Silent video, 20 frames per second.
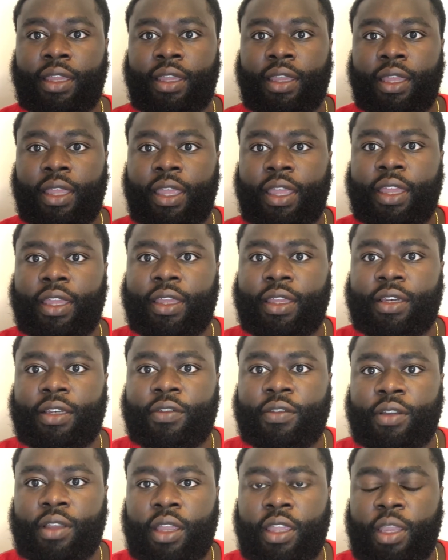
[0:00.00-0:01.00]

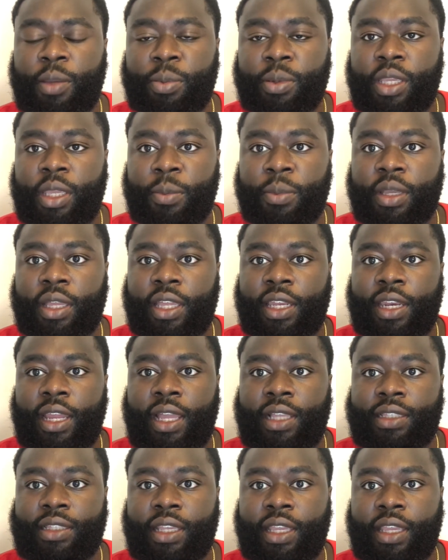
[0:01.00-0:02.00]
and Ibrahima
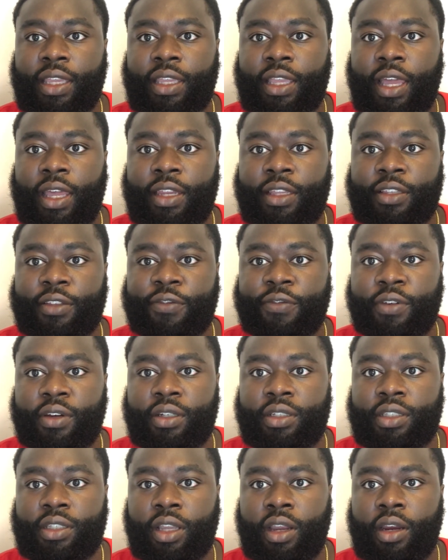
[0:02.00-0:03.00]
Konate got his
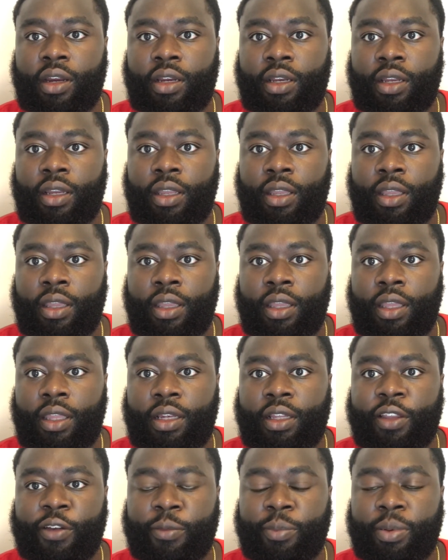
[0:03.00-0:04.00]
first start
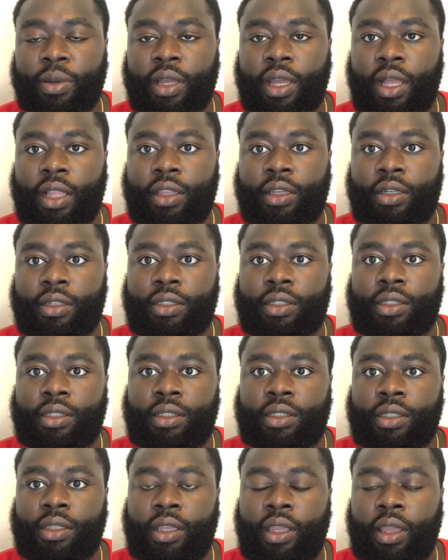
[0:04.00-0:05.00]
in Liverpool colors.
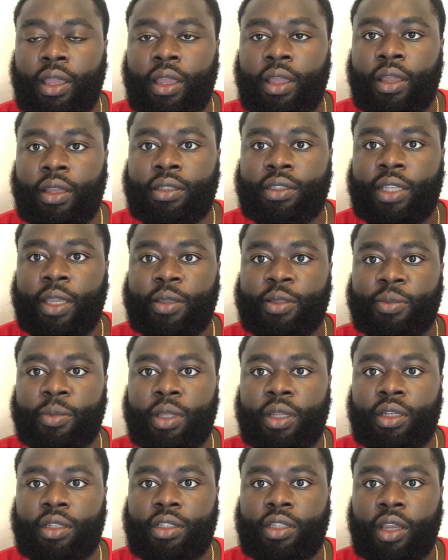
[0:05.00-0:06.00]
James
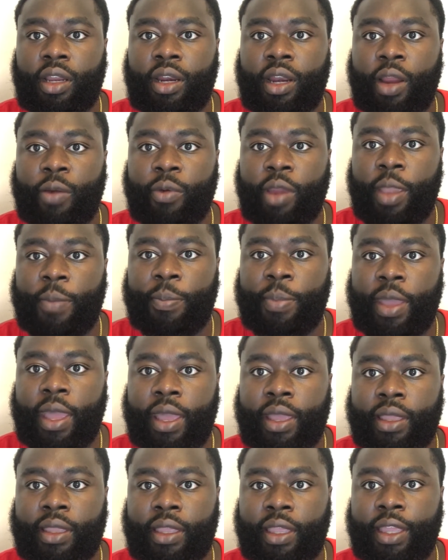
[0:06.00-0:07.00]
Milner started at right
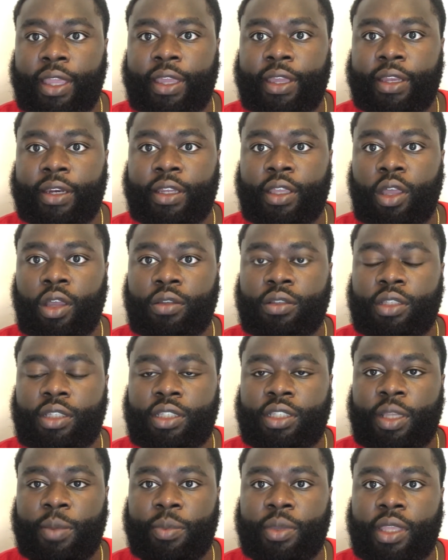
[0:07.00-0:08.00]
back, and
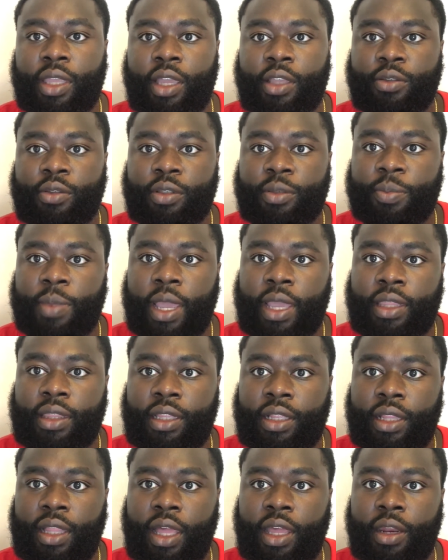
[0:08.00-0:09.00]
Kostas Tsimikas was back in the
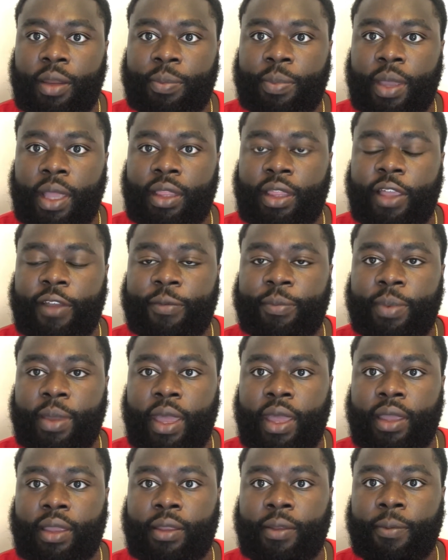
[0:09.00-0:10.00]
lineup at left back.